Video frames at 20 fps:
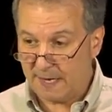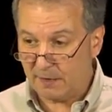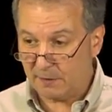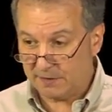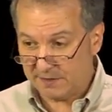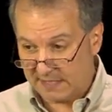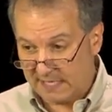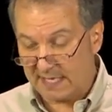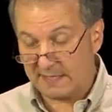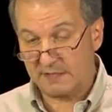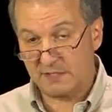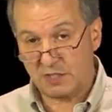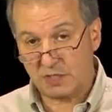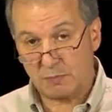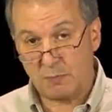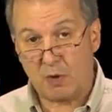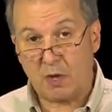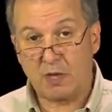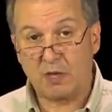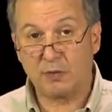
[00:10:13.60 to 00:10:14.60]
power has gotten
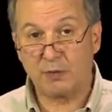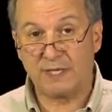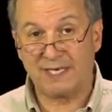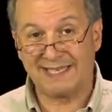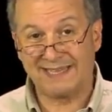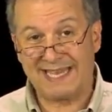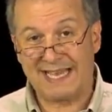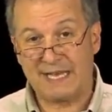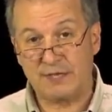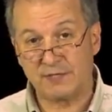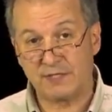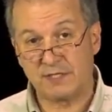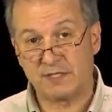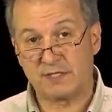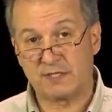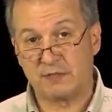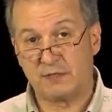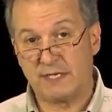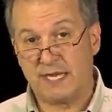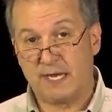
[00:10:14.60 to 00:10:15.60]
smaller, and it allows
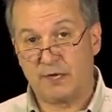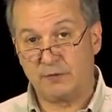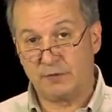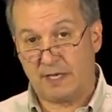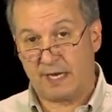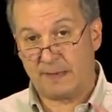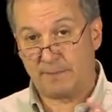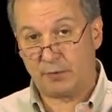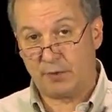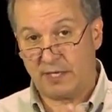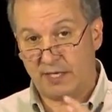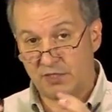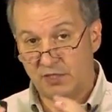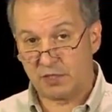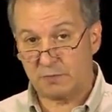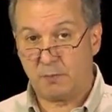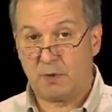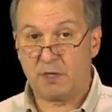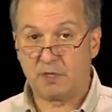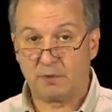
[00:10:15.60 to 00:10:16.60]
us to now operate in
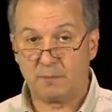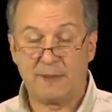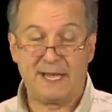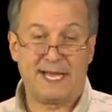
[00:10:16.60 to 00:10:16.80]
smaller